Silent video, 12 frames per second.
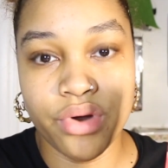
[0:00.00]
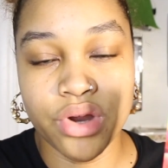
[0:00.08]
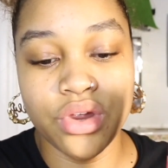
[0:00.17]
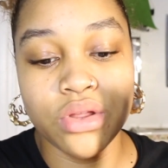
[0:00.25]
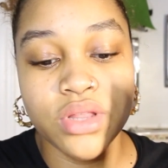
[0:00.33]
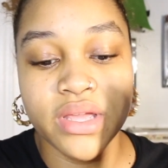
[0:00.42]

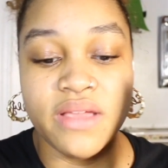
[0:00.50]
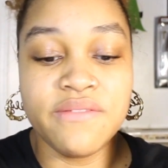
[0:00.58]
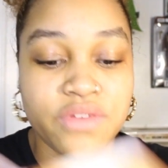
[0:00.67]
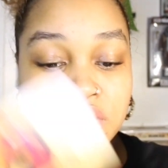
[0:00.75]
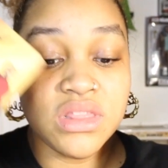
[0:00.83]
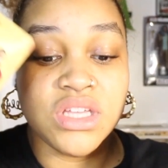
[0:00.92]
You're looking
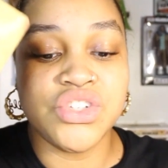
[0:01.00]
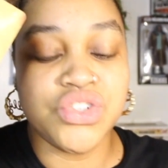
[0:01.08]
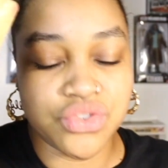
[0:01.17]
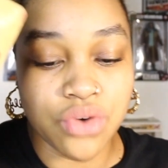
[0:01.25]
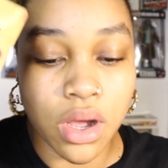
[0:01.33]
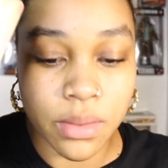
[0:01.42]
for this
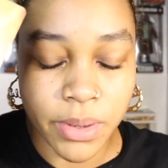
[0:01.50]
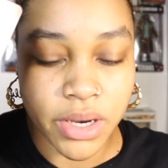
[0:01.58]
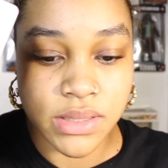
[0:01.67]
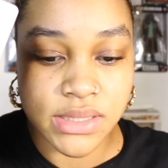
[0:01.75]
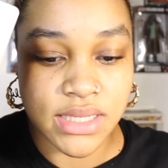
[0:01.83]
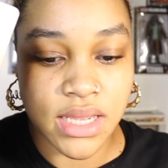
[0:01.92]
strong
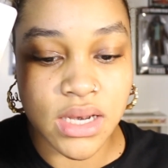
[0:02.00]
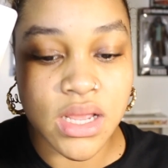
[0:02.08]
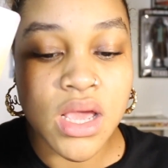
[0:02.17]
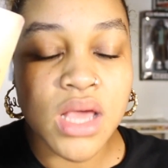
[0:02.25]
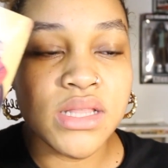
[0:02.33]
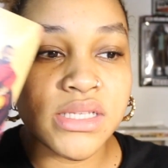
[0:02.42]
person,
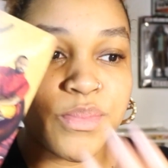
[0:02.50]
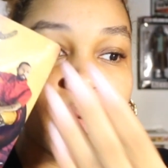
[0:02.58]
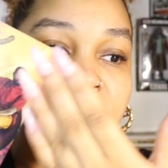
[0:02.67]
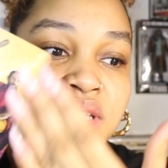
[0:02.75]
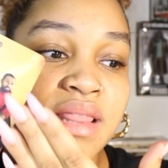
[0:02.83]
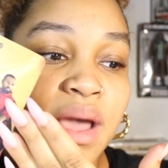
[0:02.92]
this
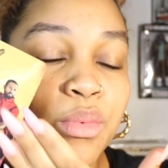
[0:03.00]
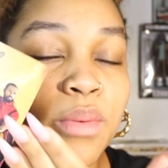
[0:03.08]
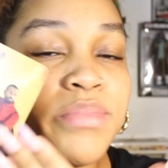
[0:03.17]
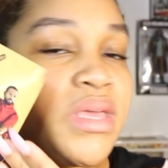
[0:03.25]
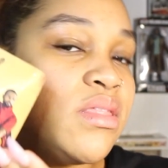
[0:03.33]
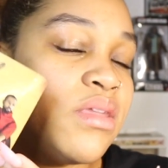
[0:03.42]
person that will
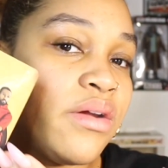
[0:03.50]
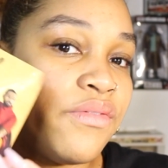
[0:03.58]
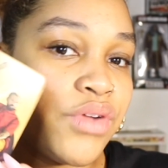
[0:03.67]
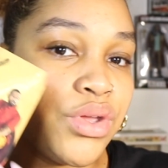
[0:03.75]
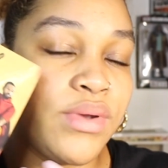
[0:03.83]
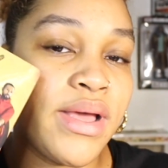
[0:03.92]
be there
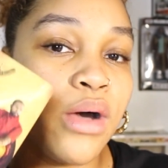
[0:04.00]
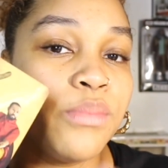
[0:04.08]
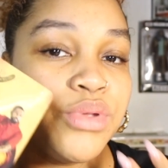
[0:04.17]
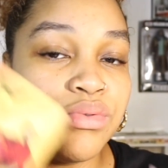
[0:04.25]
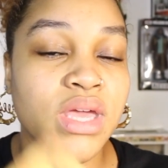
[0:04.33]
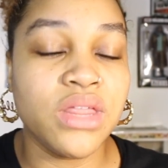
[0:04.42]
for you to
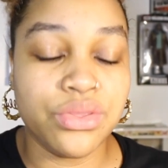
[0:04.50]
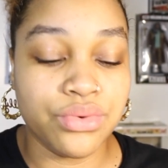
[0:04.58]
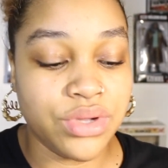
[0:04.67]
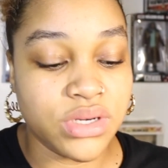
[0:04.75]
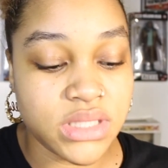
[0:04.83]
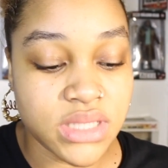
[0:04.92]
help you get through
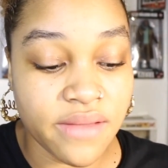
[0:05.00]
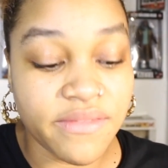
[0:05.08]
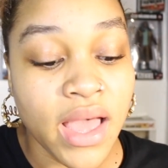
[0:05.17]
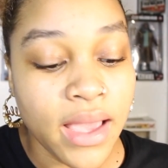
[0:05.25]
your stuff.